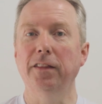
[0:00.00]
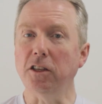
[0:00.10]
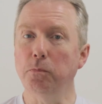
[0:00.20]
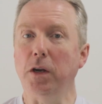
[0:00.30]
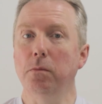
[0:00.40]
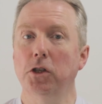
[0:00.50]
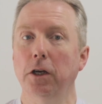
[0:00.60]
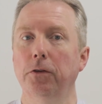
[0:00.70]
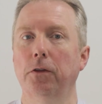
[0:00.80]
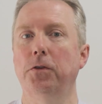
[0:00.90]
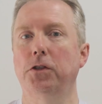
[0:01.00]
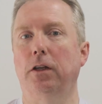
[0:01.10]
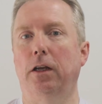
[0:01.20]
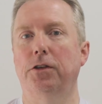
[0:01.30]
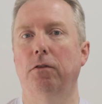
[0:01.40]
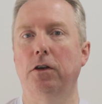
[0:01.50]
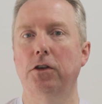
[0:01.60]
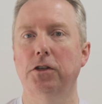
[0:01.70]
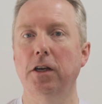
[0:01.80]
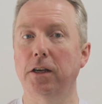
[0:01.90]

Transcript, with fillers: And that's pretty much it for the physical asset register.